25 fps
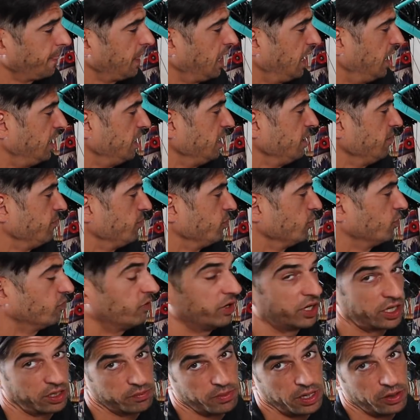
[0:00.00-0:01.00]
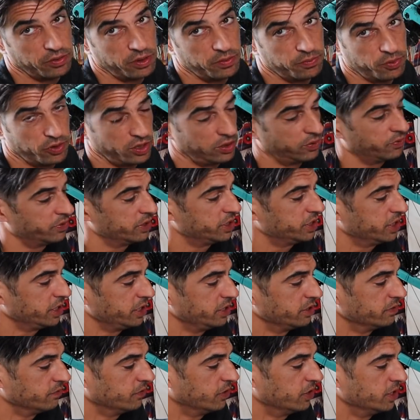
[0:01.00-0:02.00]
and if you're running a mountain bike with a
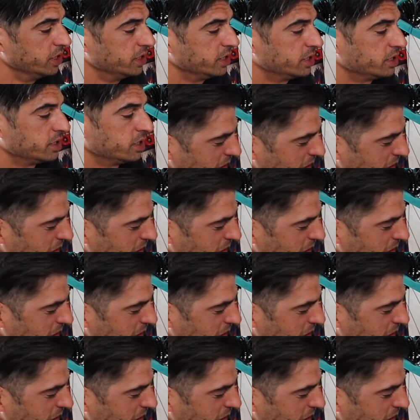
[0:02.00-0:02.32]
chain device.